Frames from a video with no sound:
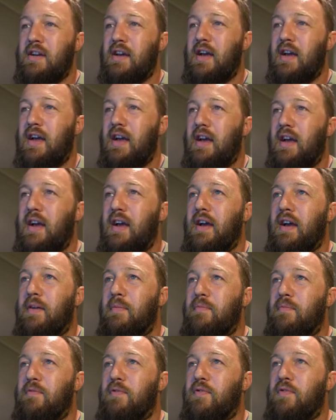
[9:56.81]

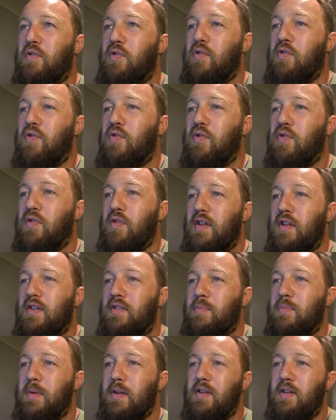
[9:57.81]
for
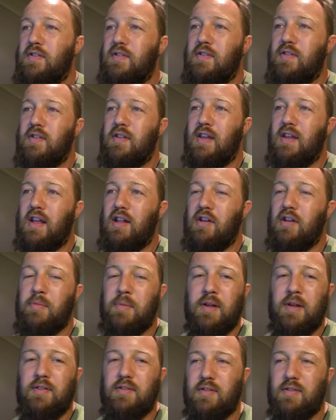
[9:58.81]
this, but it's yellow
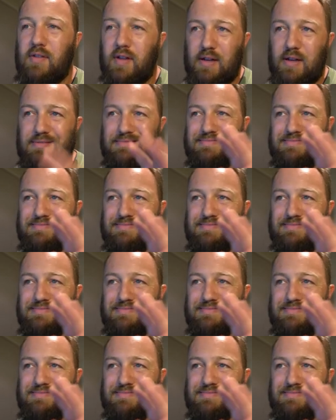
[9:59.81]
means it's like